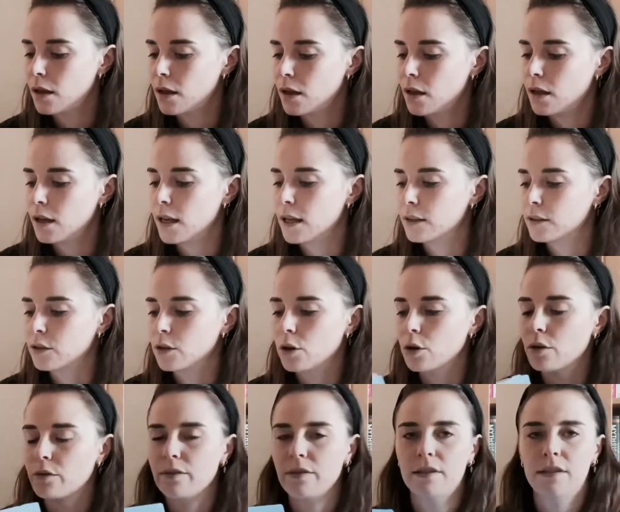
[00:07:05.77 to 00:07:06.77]
It's got
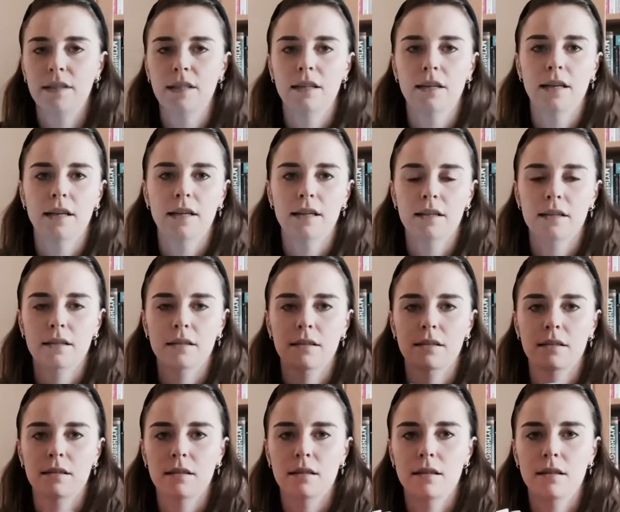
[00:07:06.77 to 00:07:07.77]
obviously like
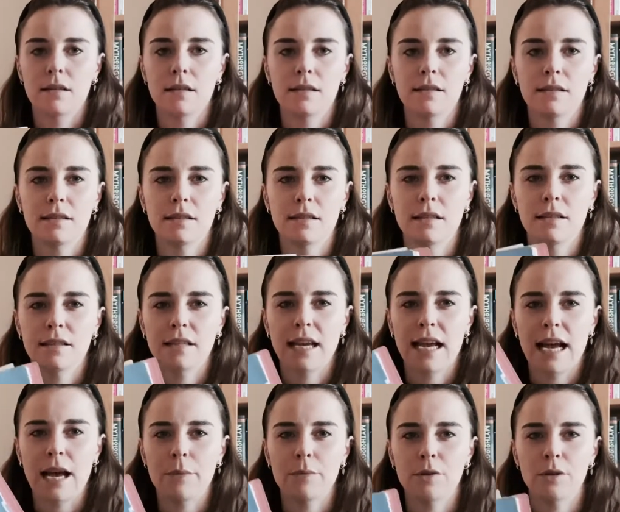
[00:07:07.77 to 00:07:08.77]
the
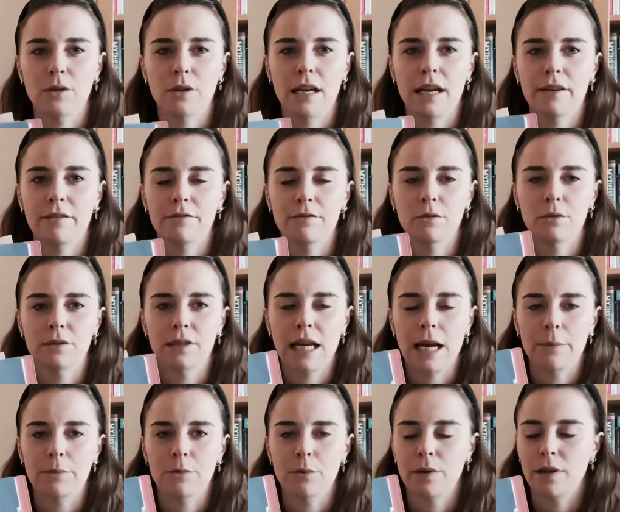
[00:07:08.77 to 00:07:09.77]
tabs, you get like 4
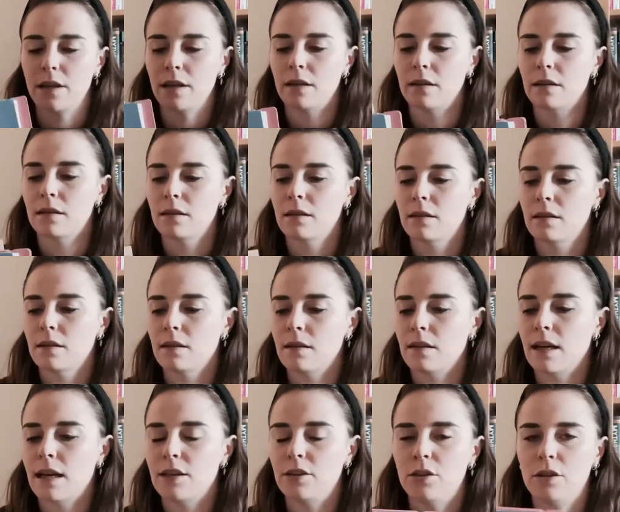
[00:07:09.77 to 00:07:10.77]
tabs with it
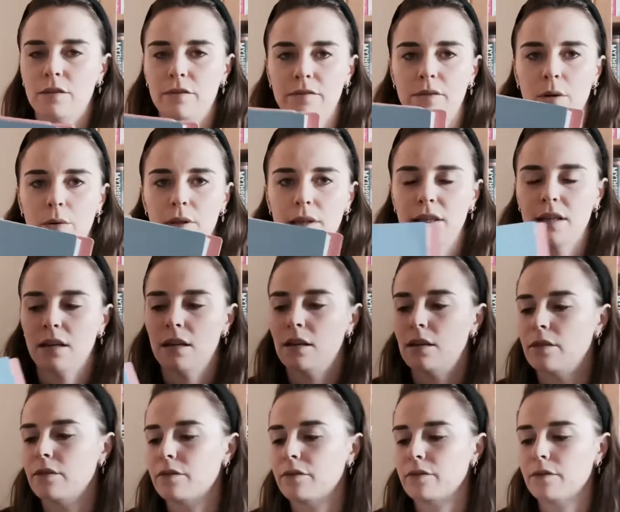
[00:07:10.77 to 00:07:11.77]
and you can fold it in
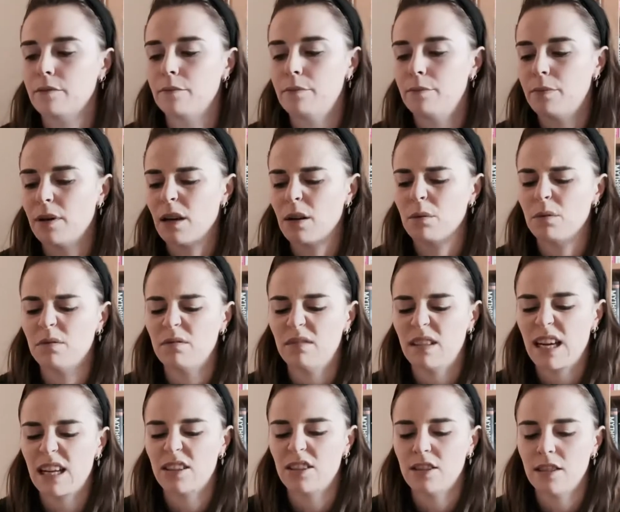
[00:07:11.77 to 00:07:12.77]
half, but I'll
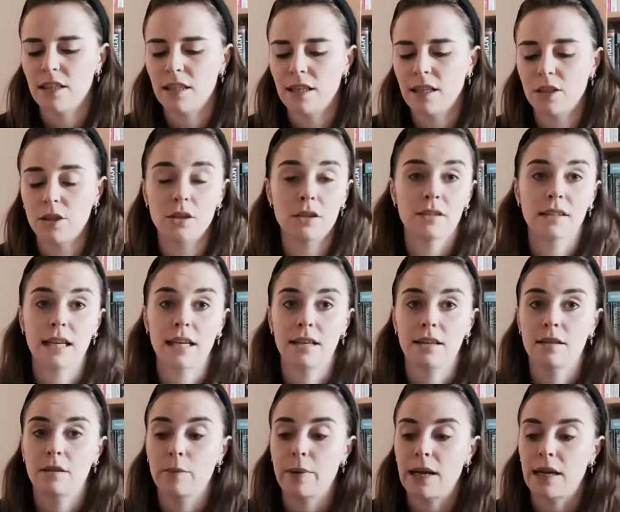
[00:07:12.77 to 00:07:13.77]
actually, and you can take
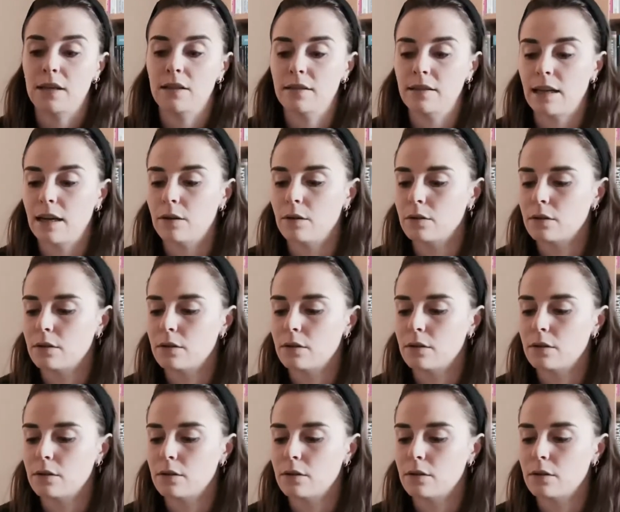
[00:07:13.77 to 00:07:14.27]
the pages out